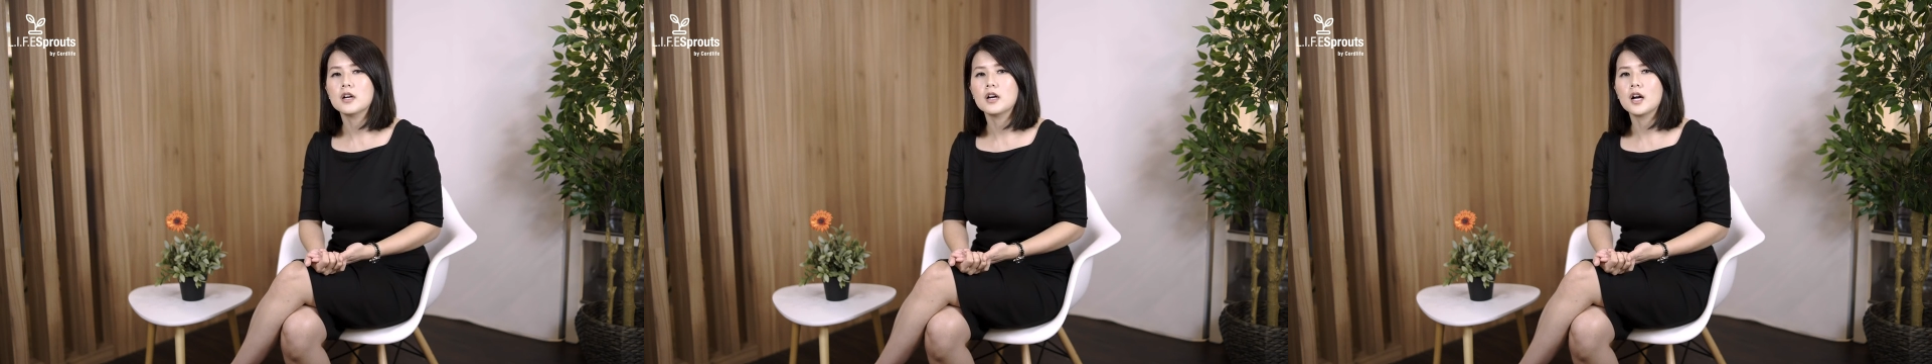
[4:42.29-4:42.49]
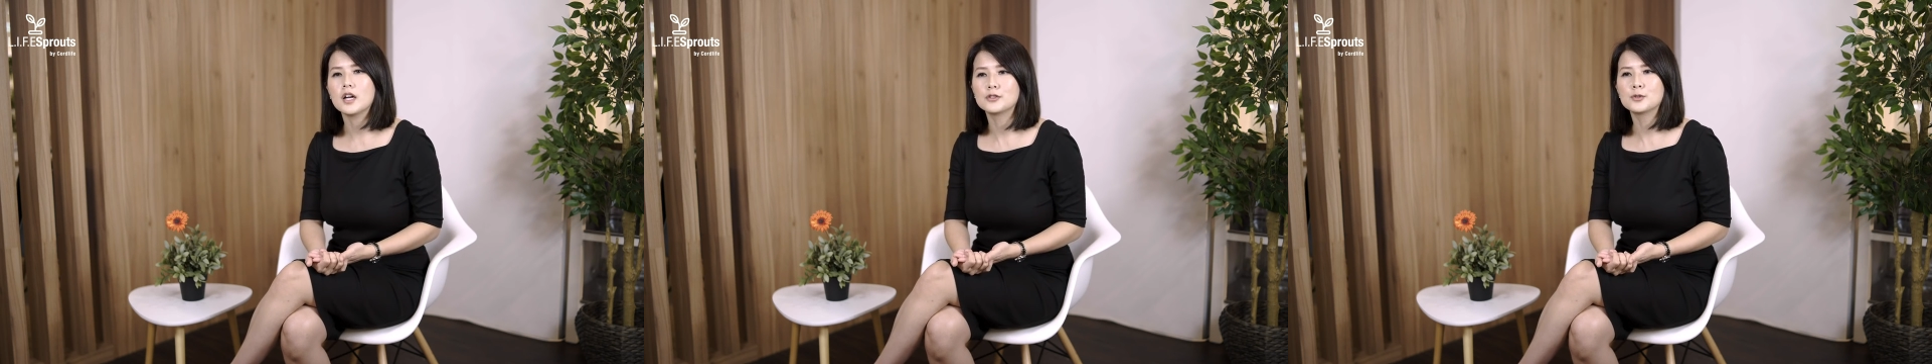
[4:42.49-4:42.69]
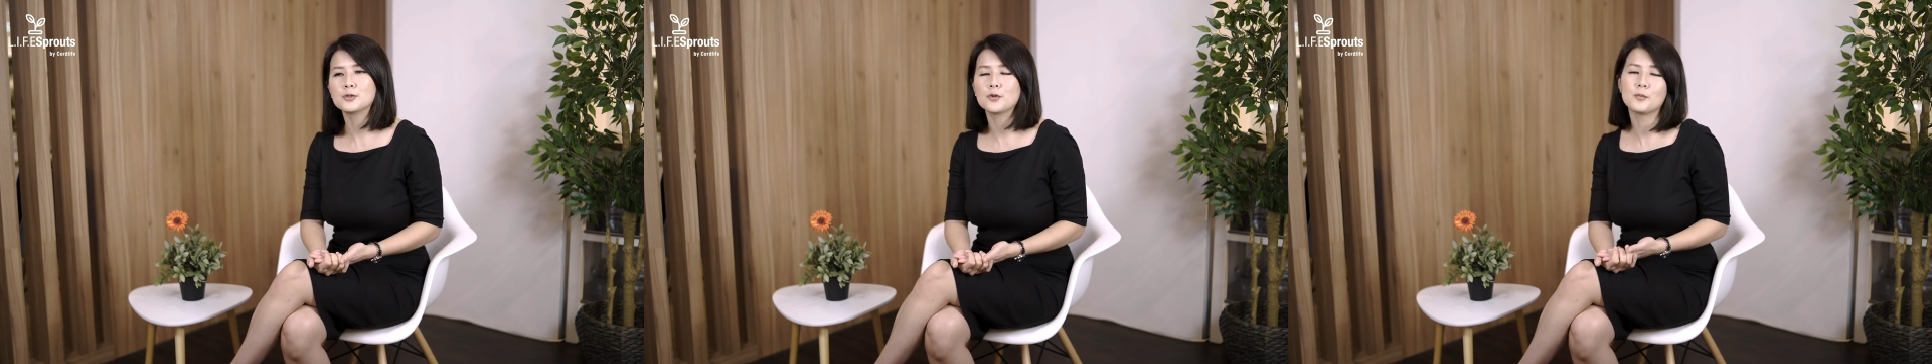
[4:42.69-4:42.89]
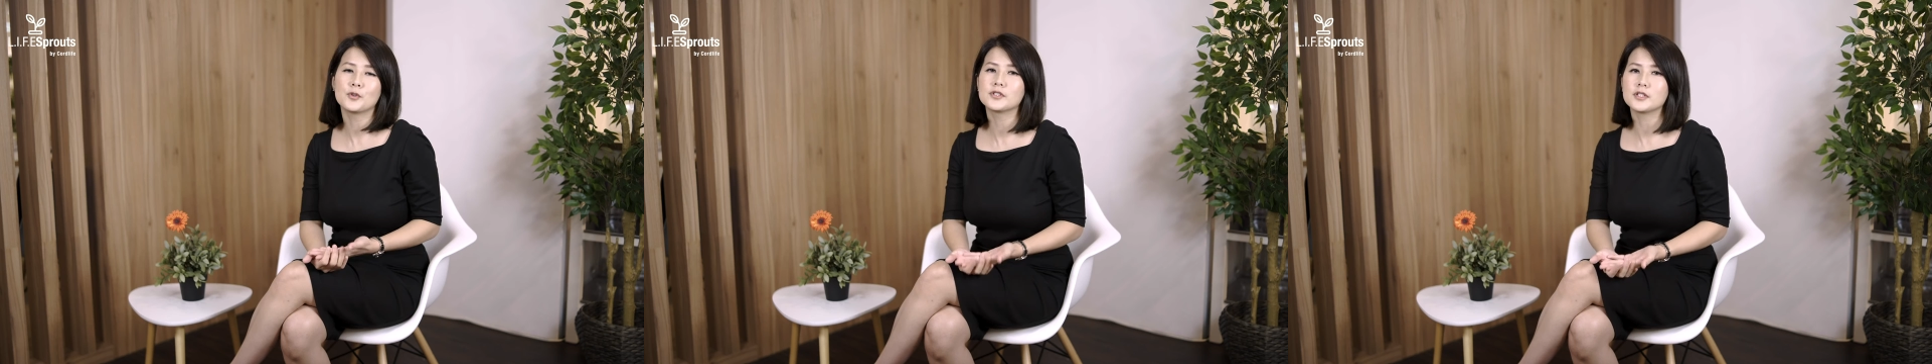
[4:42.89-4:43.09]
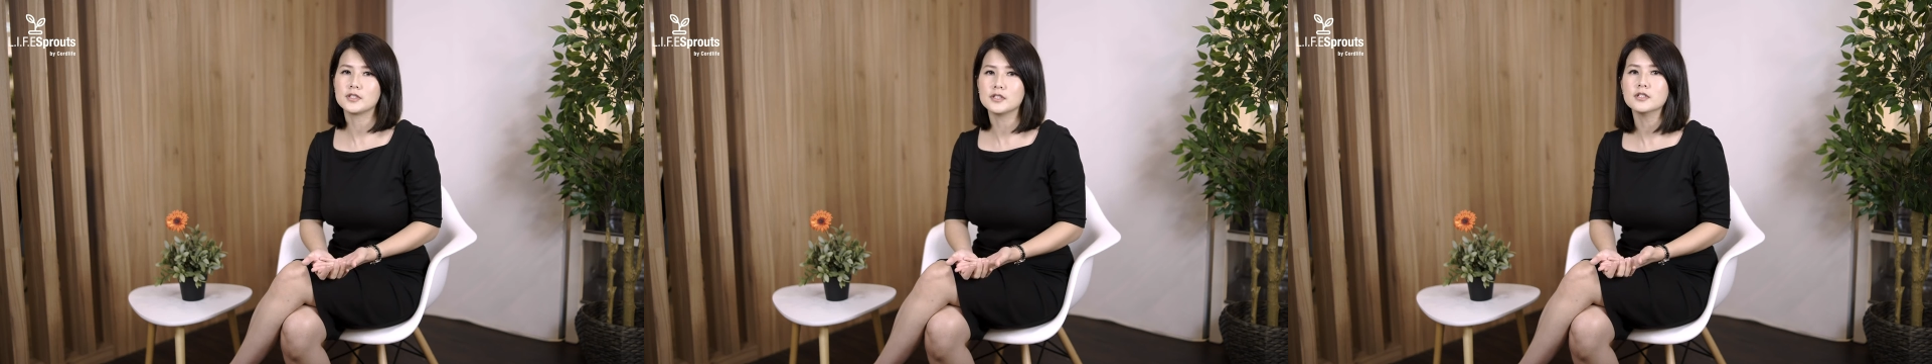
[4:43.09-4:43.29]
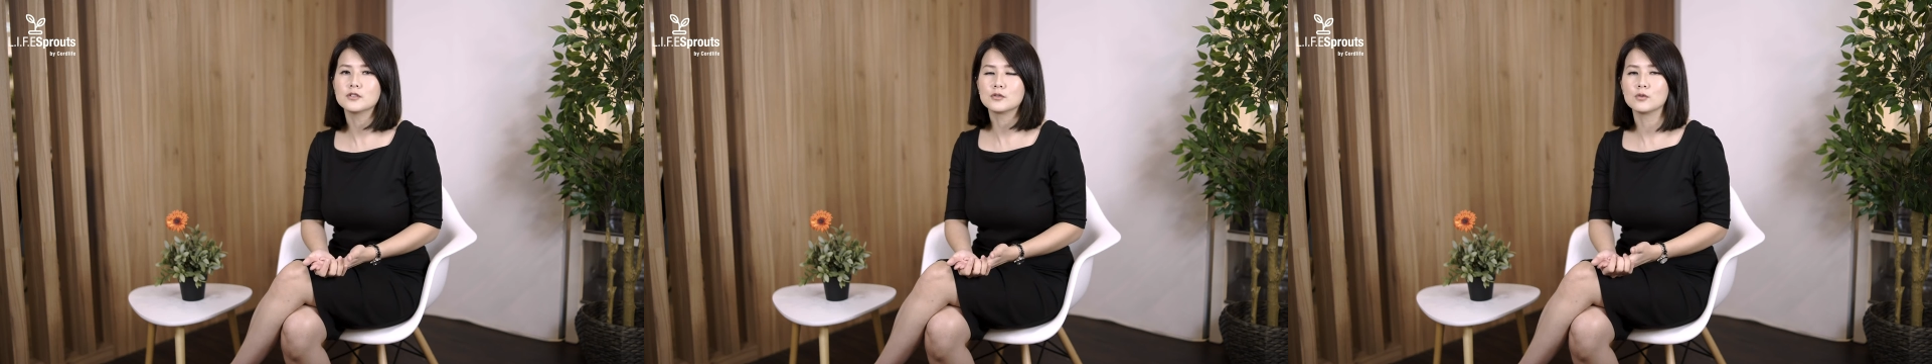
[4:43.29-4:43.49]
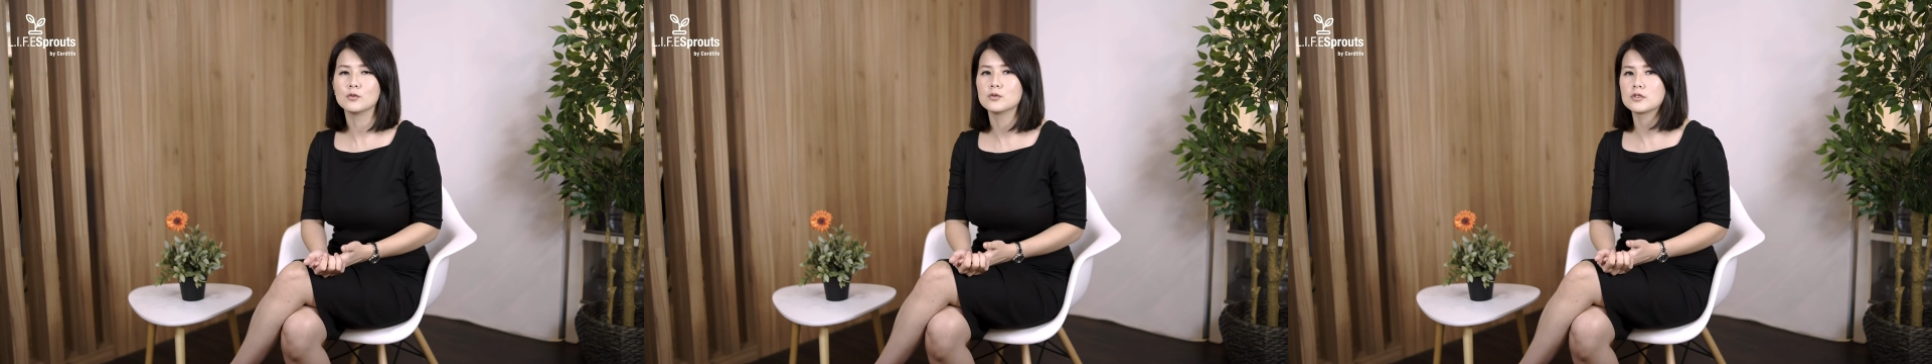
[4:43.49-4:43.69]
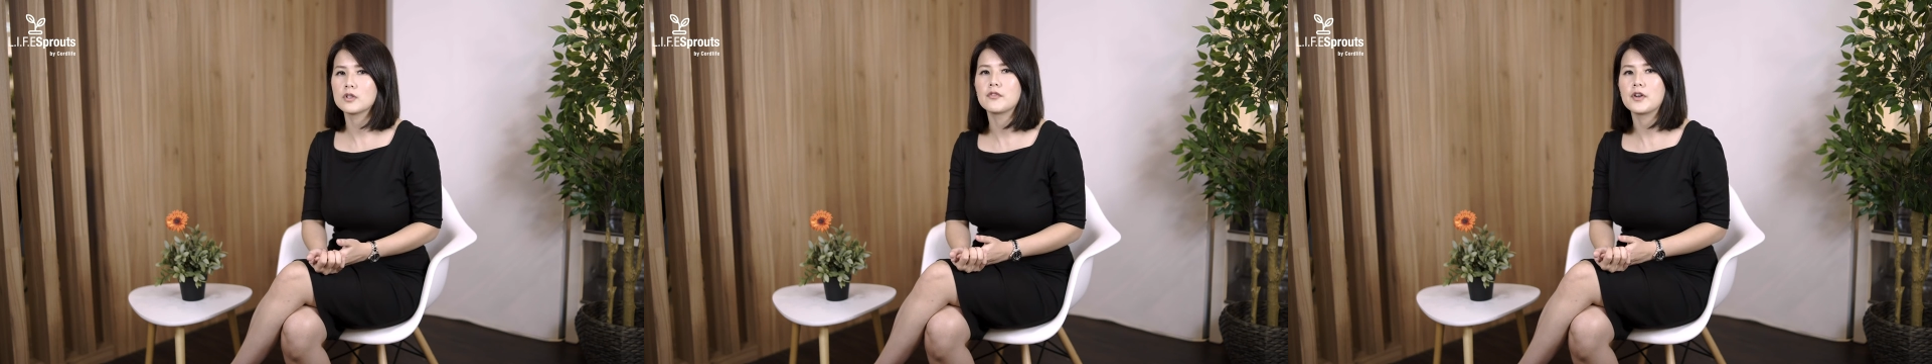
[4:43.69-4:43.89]
I took almost a year to
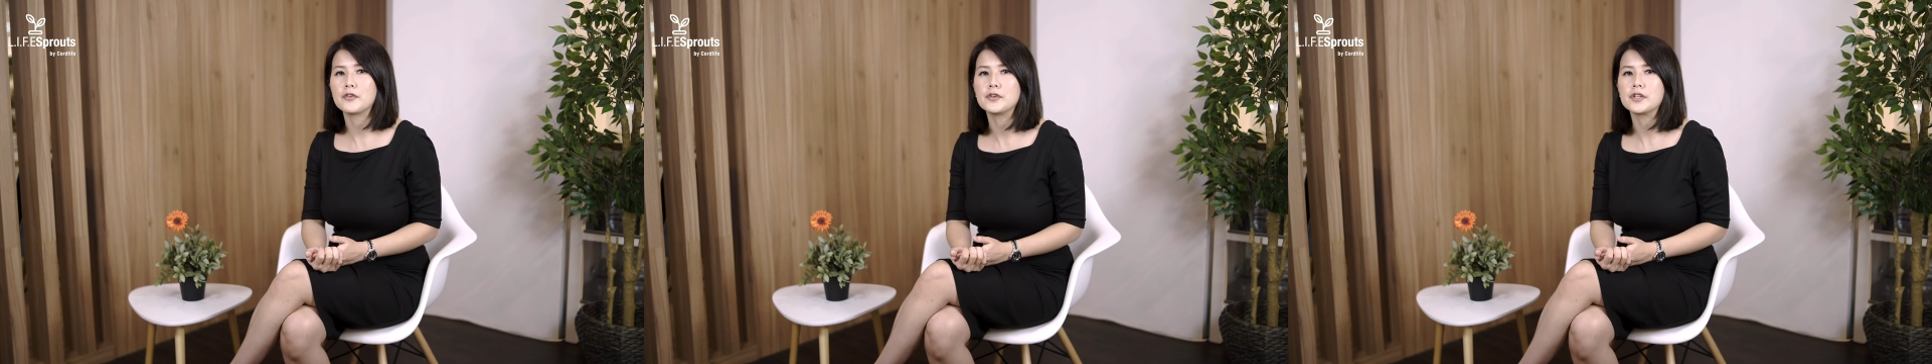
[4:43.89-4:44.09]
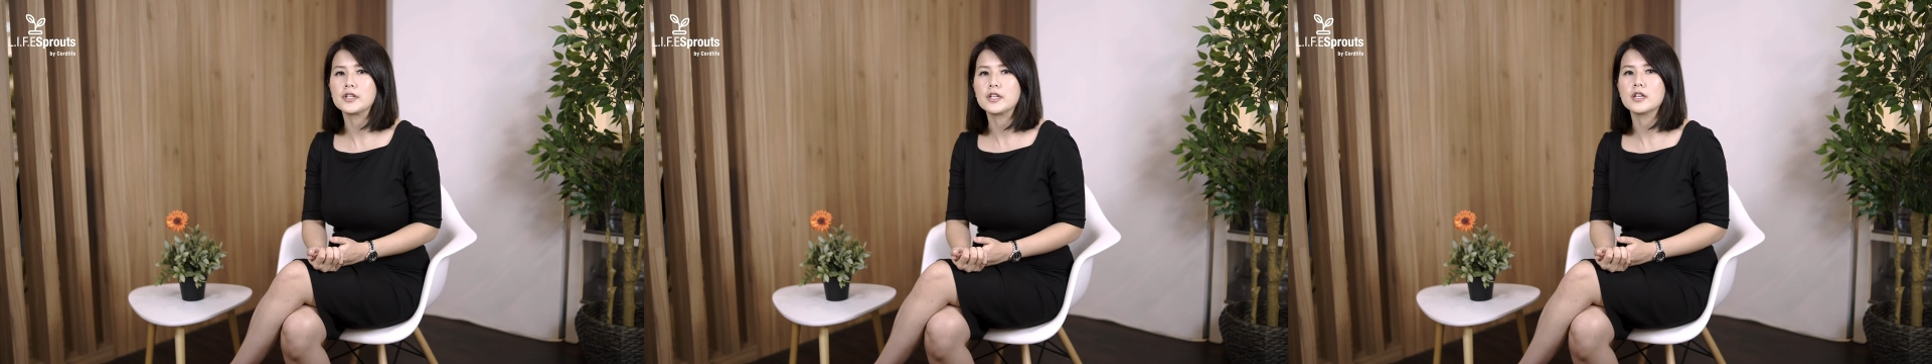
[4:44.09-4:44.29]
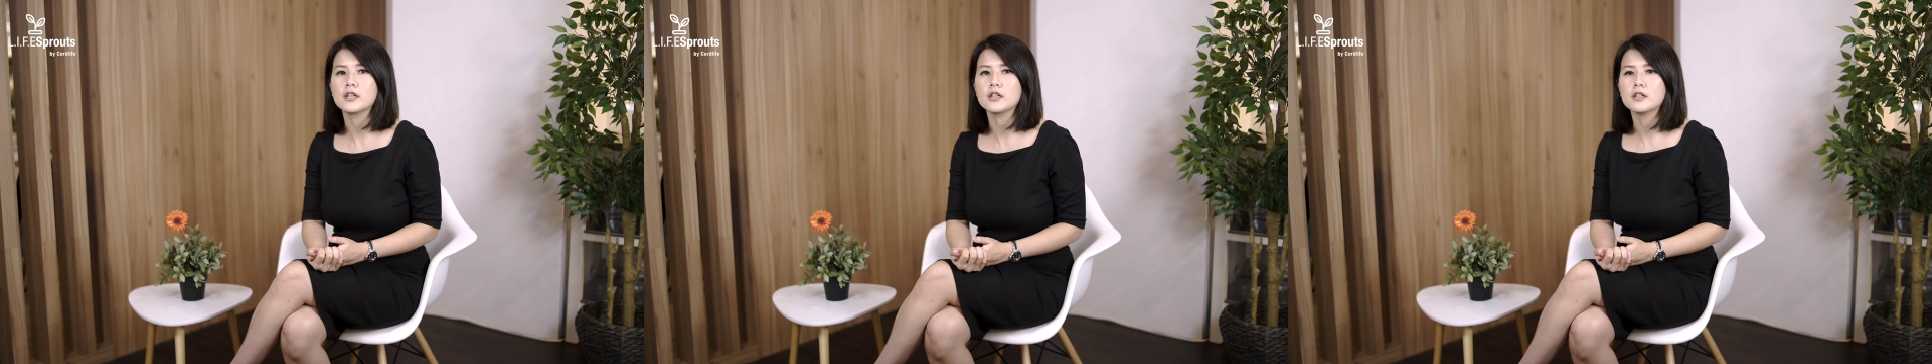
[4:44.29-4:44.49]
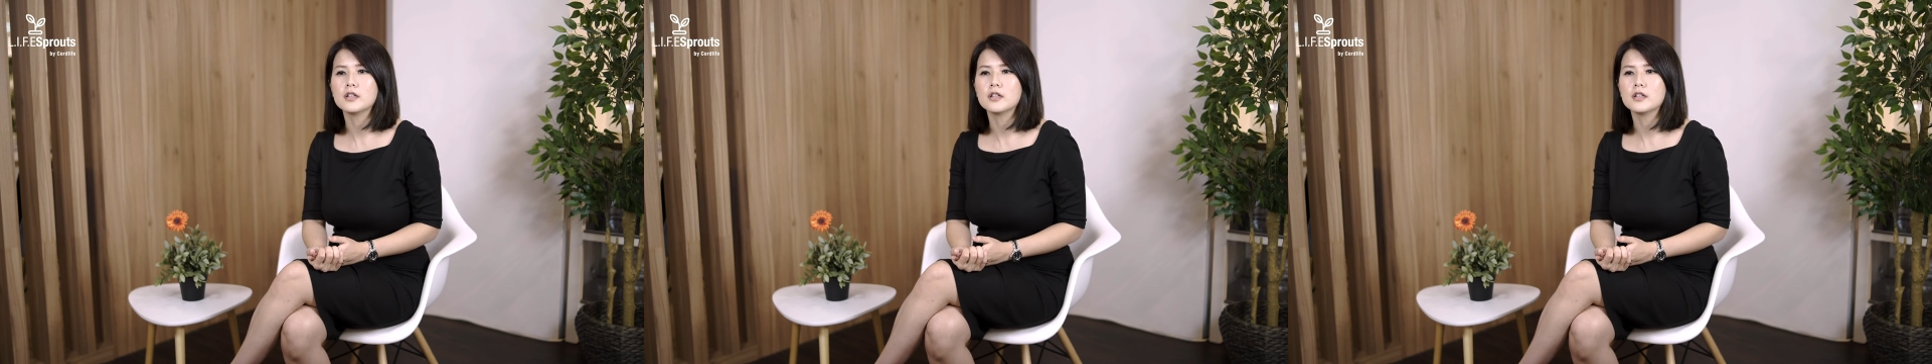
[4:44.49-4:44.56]
lose off everything.